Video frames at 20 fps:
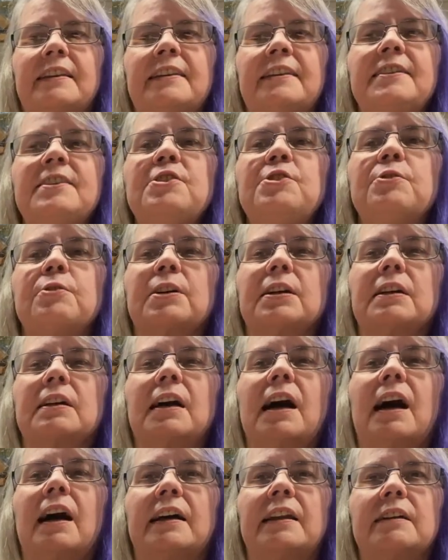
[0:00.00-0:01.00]
you can
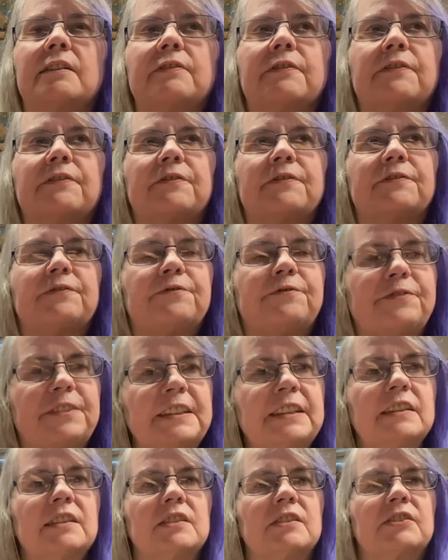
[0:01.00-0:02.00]
kind of
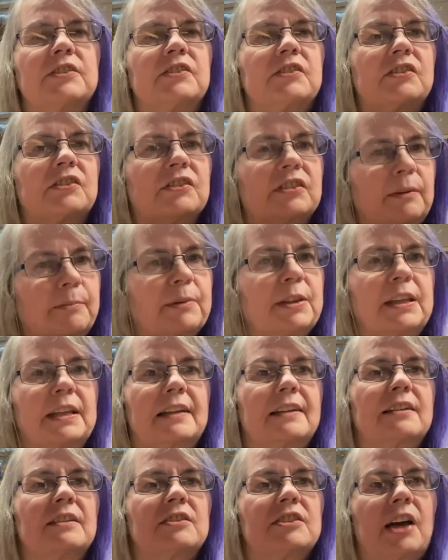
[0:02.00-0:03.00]
feel
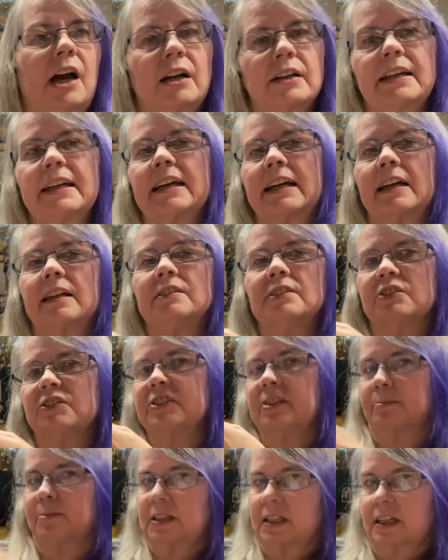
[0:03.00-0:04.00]
something tugging and
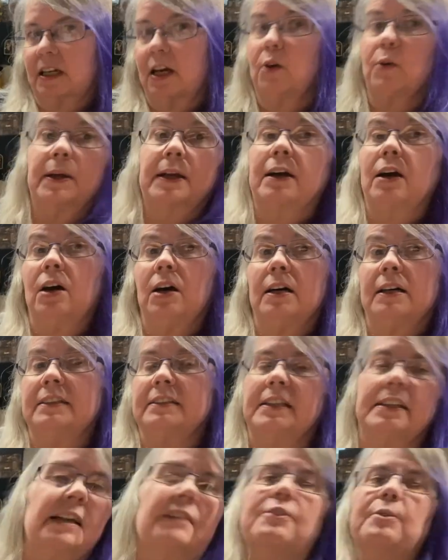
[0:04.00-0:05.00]
something going on,
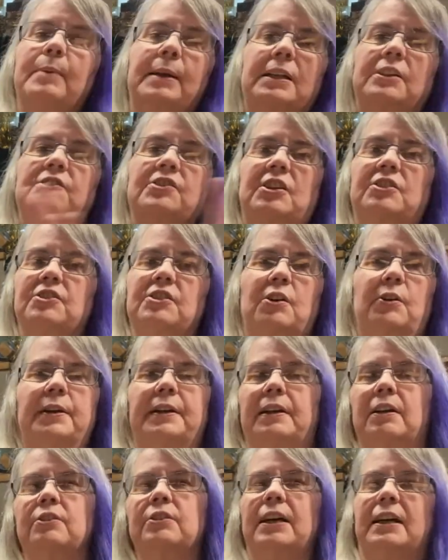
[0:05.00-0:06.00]
and everybody starts
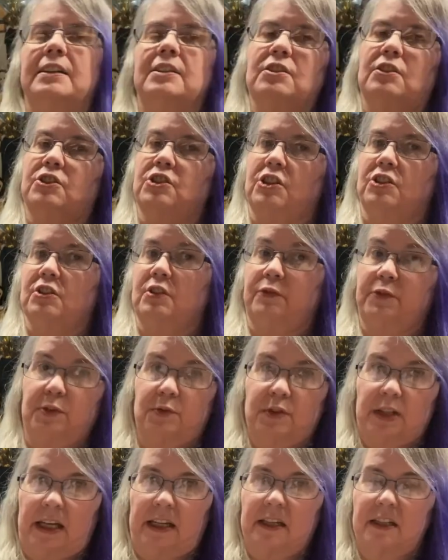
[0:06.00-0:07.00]
going, okay, it's just a few
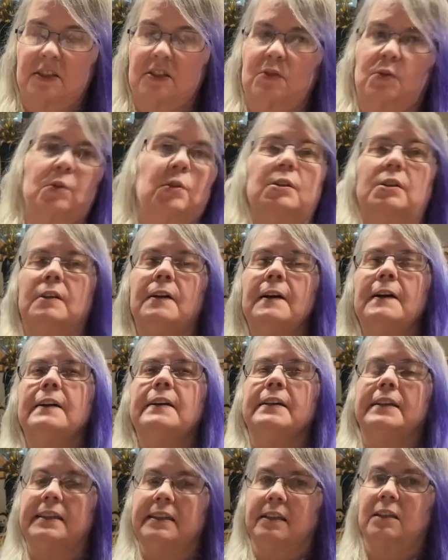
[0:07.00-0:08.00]
days, or
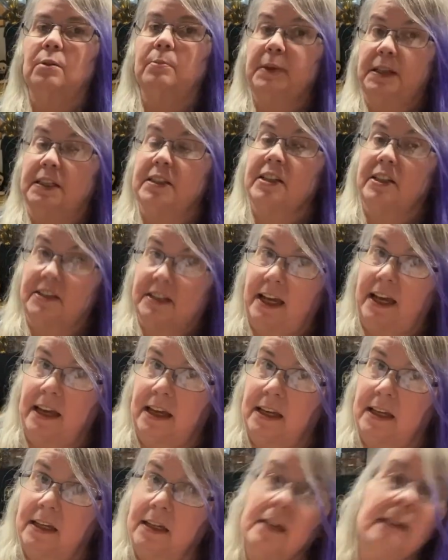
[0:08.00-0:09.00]
it'll be
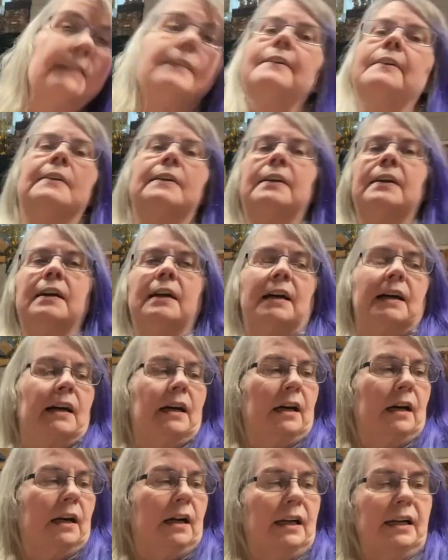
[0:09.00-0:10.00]
today.
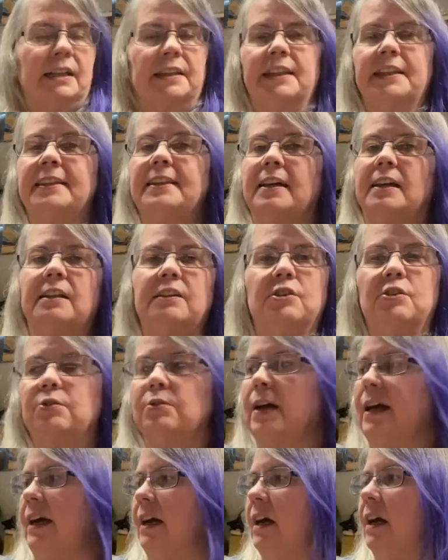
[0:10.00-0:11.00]
And then you
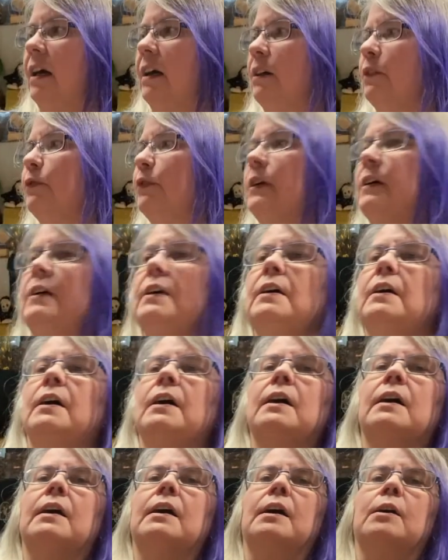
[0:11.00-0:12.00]
have
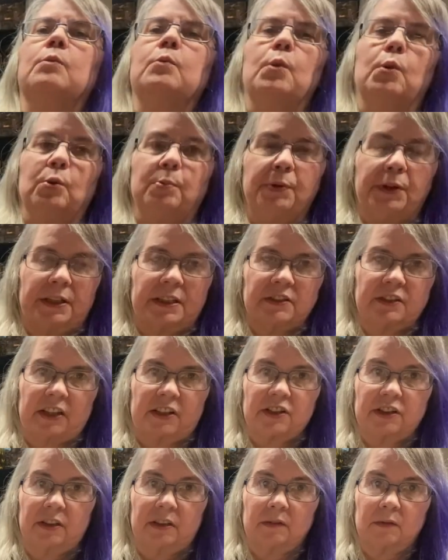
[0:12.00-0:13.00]
a role-playing
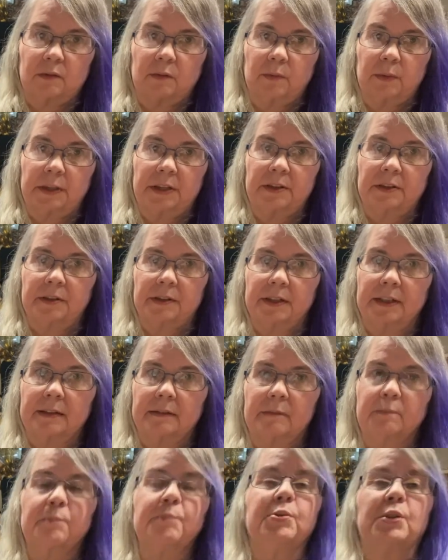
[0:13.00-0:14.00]
session with your
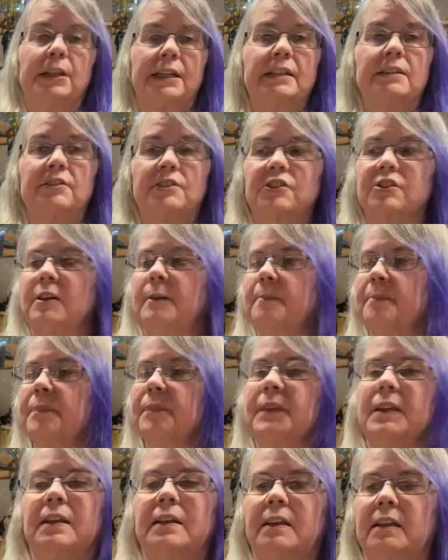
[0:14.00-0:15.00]
players.
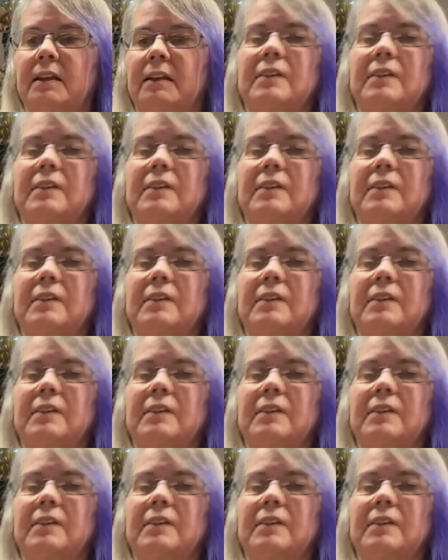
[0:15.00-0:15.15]
And